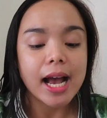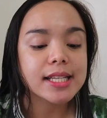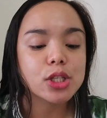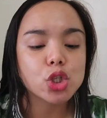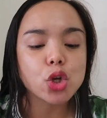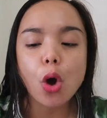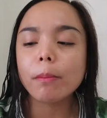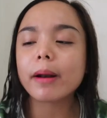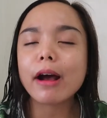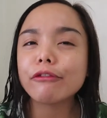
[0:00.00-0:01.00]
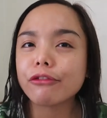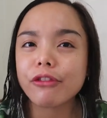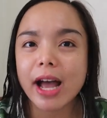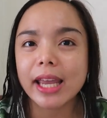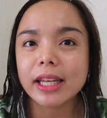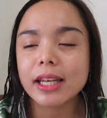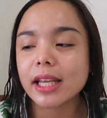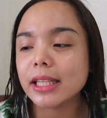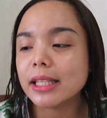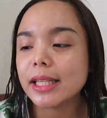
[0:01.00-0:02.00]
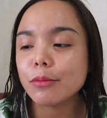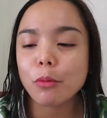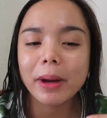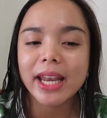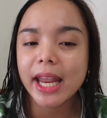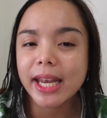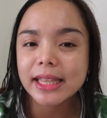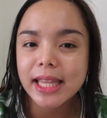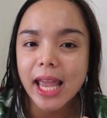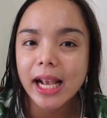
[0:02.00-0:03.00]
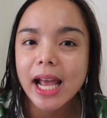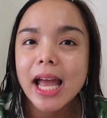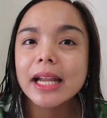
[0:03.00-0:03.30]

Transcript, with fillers: As in, sobrang fine na hindi mo madedetect